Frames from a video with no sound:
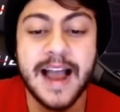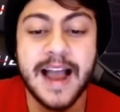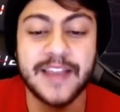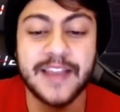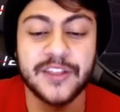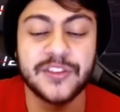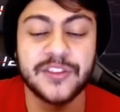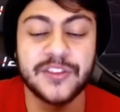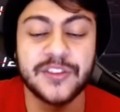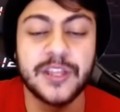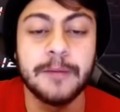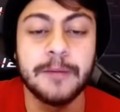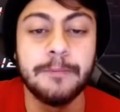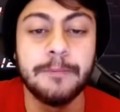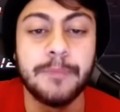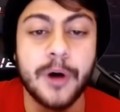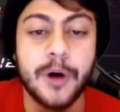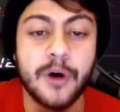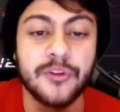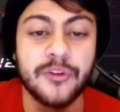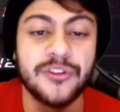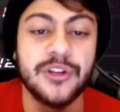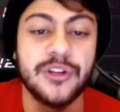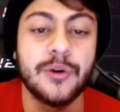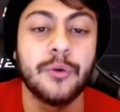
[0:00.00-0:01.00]
I thought they
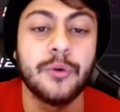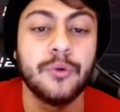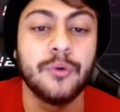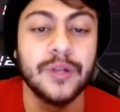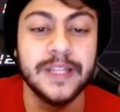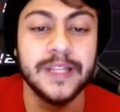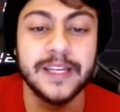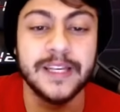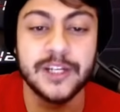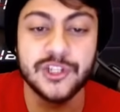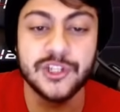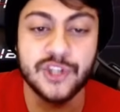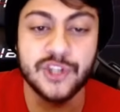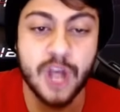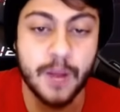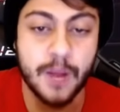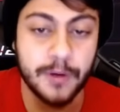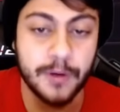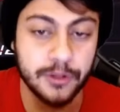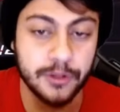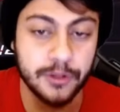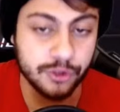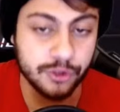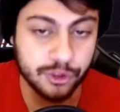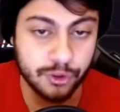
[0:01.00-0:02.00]
both did a really good job
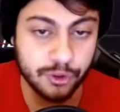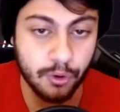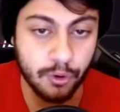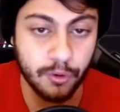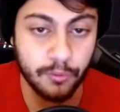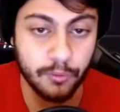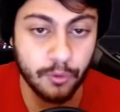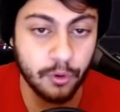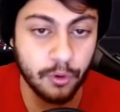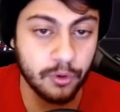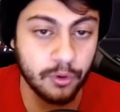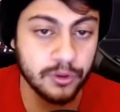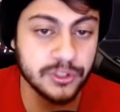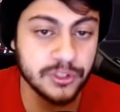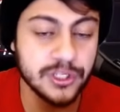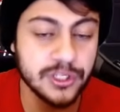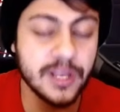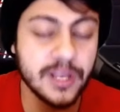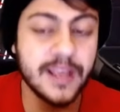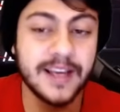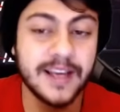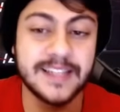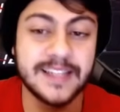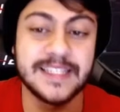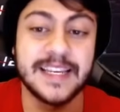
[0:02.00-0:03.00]
short rolls
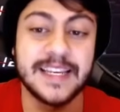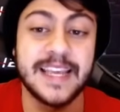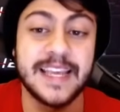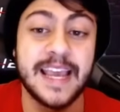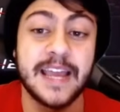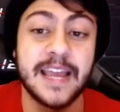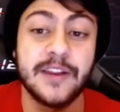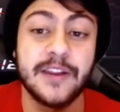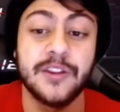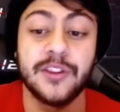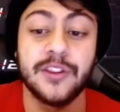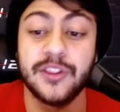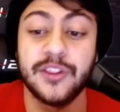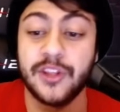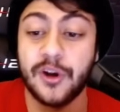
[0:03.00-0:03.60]
because, again,